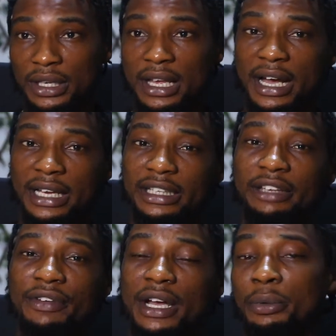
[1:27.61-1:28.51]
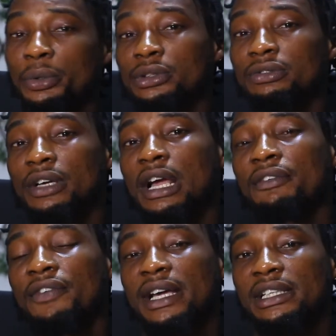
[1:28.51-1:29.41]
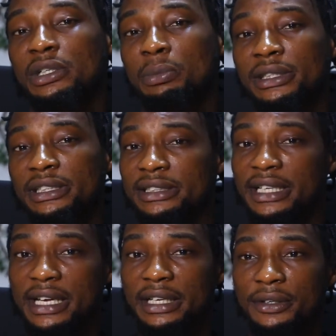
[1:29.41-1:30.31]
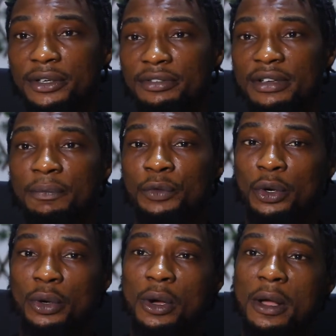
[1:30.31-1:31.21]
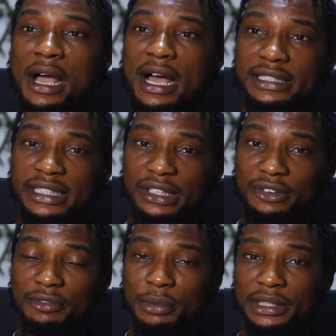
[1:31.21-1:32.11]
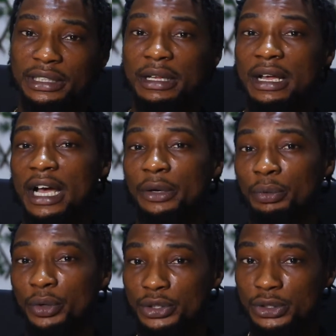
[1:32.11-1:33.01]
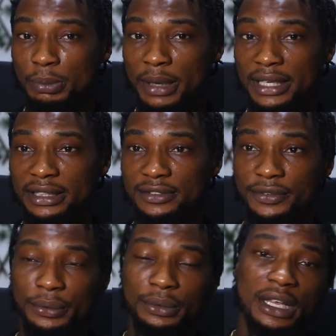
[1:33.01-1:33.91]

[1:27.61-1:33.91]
And if I find somebody dear enough or has enough money and wants to buy this phone,